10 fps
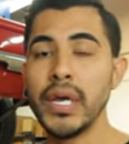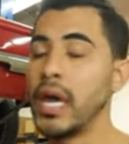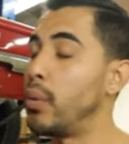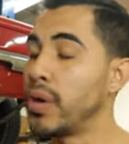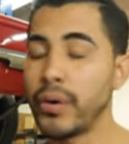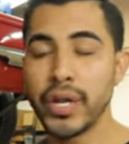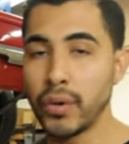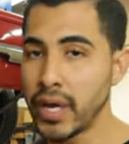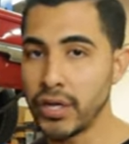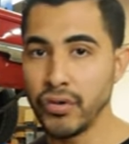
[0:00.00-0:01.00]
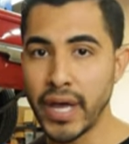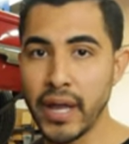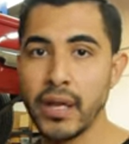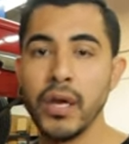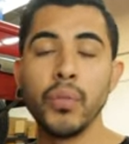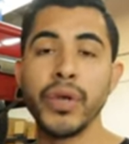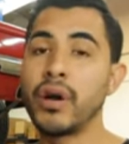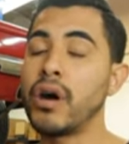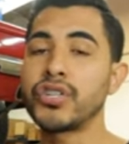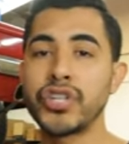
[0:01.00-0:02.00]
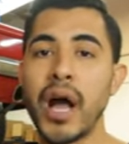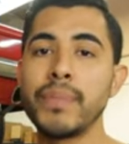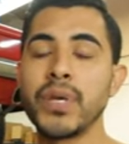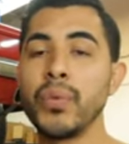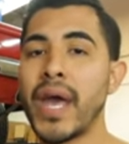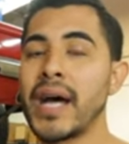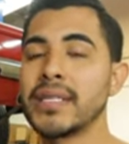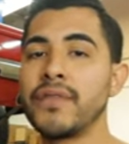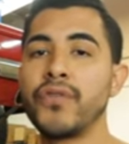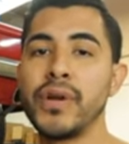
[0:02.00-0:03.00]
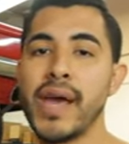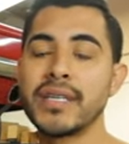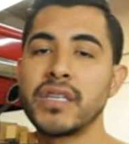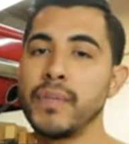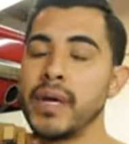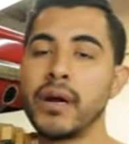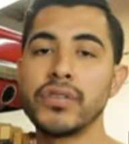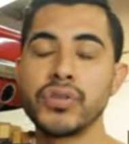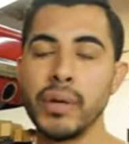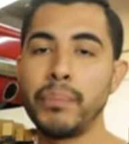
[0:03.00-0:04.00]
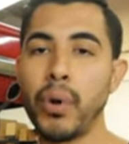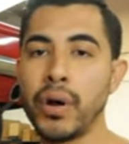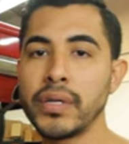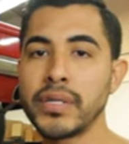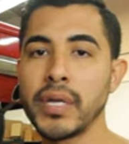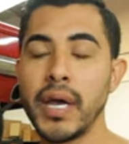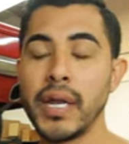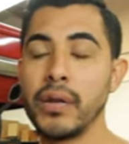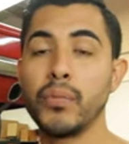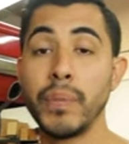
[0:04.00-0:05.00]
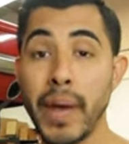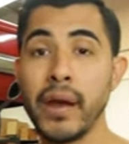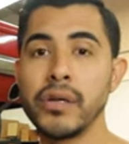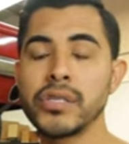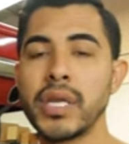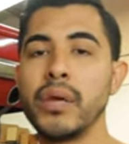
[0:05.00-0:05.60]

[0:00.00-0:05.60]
And we already know how to do that. We call shops and we ask them for an estimate on certain parts and repairs,